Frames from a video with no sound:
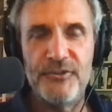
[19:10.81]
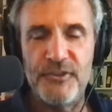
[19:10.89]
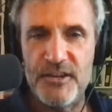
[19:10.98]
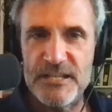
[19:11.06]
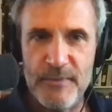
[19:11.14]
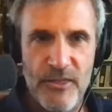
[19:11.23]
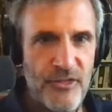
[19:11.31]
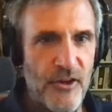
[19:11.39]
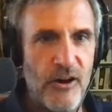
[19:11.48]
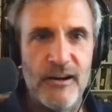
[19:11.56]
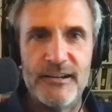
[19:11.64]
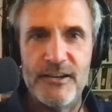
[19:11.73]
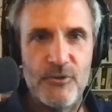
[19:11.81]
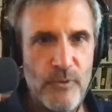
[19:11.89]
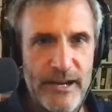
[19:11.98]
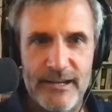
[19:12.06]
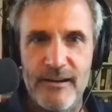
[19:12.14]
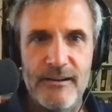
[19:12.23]
the best that has been thought
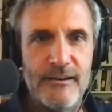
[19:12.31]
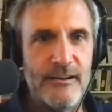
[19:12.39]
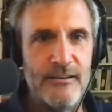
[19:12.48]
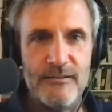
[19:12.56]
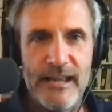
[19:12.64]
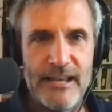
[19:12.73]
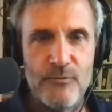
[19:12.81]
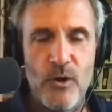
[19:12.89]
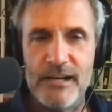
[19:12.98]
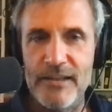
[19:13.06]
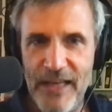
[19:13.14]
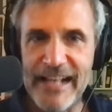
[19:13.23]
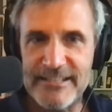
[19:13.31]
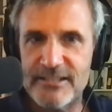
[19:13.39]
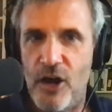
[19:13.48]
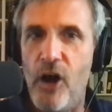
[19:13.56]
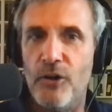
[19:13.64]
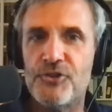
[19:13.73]
and written and and whatnot
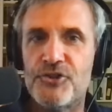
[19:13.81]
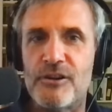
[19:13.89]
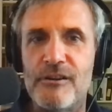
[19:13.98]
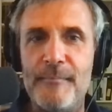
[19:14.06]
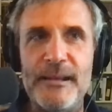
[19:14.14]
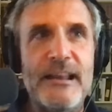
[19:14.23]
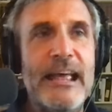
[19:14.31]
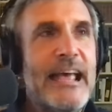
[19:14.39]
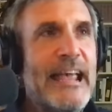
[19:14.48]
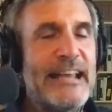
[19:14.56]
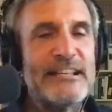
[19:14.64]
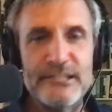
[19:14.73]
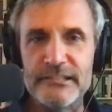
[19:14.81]
that's culture i mean